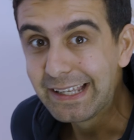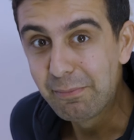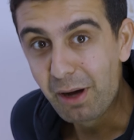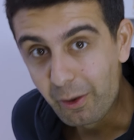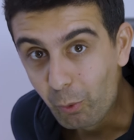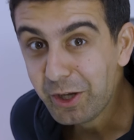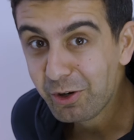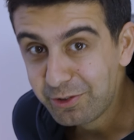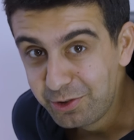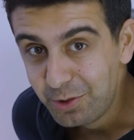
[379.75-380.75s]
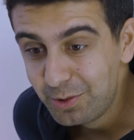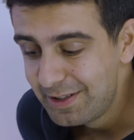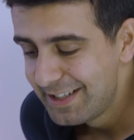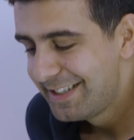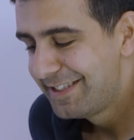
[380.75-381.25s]
in about a week or two,
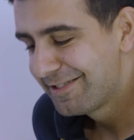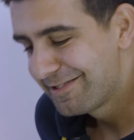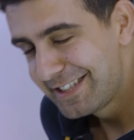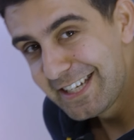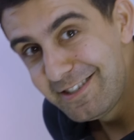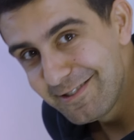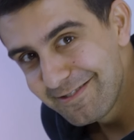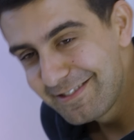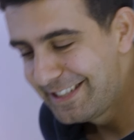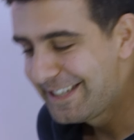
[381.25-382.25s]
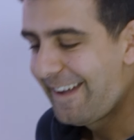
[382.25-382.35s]
so stay tuned.